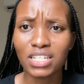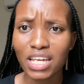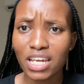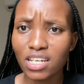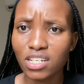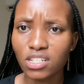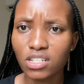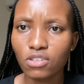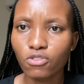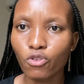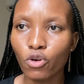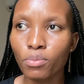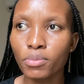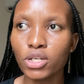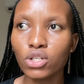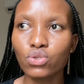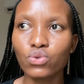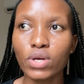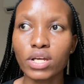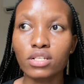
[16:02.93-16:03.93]
age for
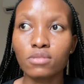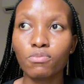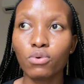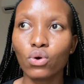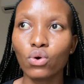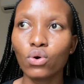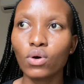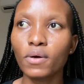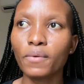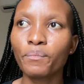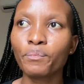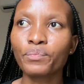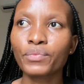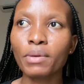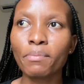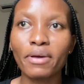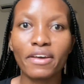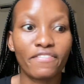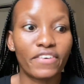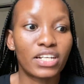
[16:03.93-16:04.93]
me to explore,
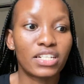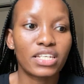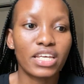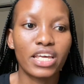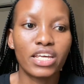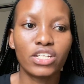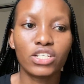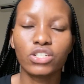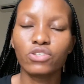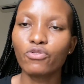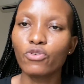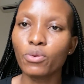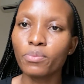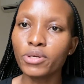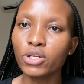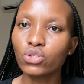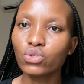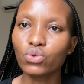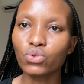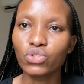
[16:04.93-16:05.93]
perfect age for
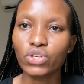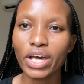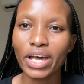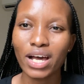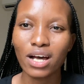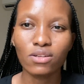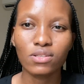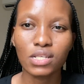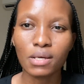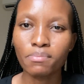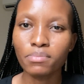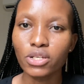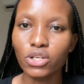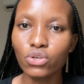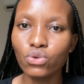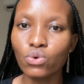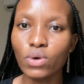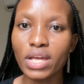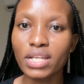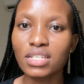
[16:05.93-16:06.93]
me to try out something
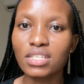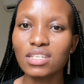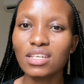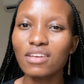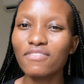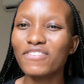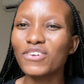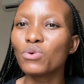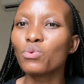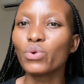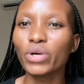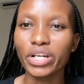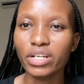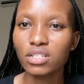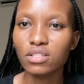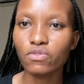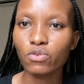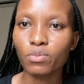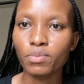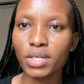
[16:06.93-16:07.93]
new and see if it
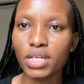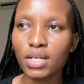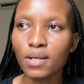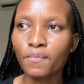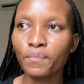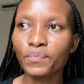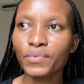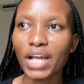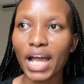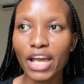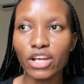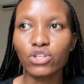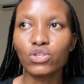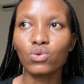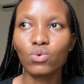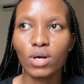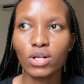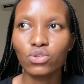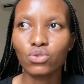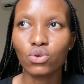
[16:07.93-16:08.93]
works for me. I
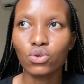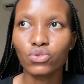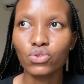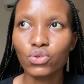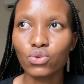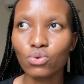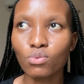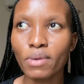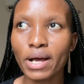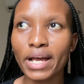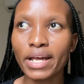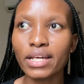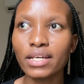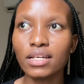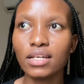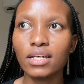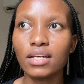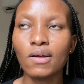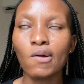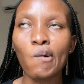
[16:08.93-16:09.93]
do want to also do my
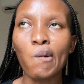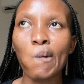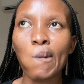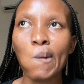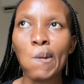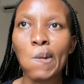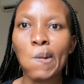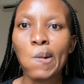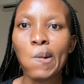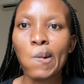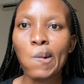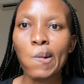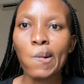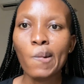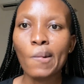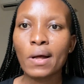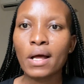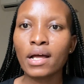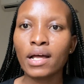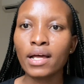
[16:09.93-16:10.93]

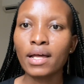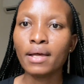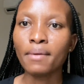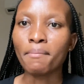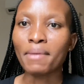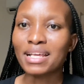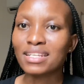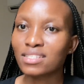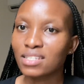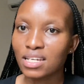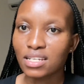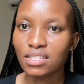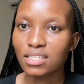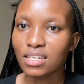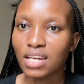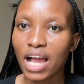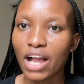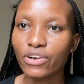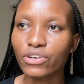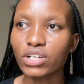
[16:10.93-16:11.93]
master's
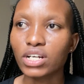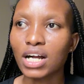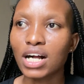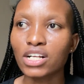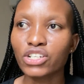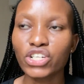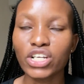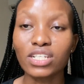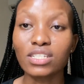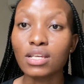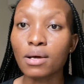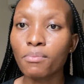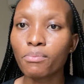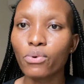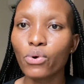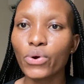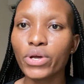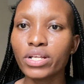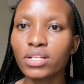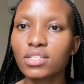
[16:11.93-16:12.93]
in agriculture at some
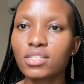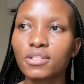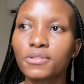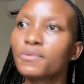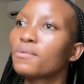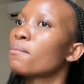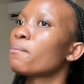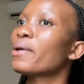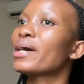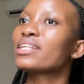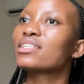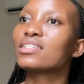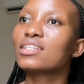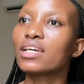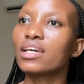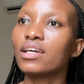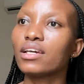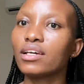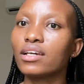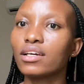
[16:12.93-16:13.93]
point, but
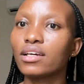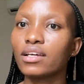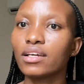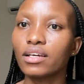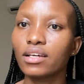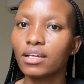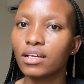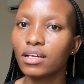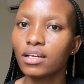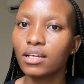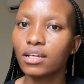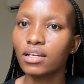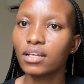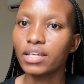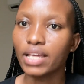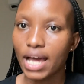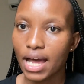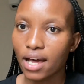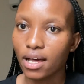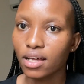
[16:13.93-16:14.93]

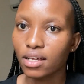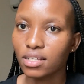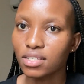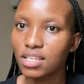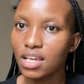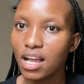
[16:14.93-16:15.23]
yeah, I